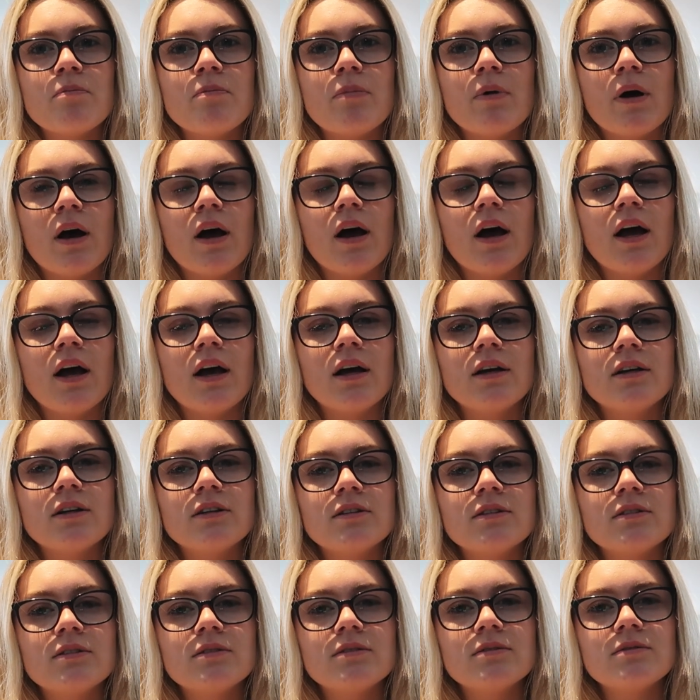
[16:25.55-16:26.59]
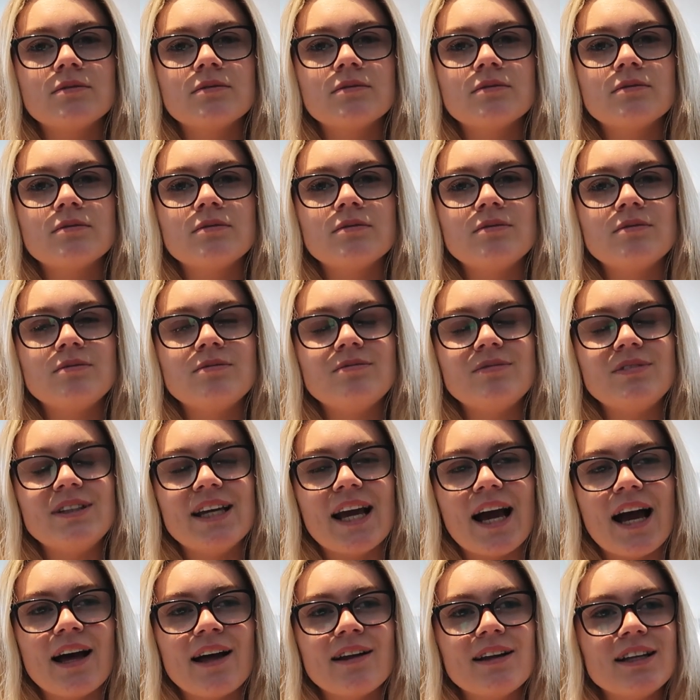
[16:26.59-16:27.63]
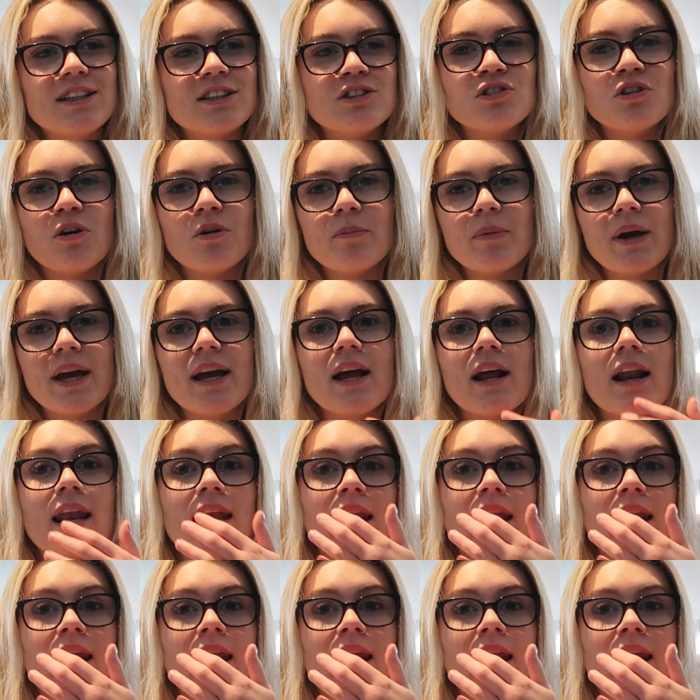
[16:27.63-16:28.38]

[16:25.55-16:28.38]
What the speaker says: But yeah, it's not me.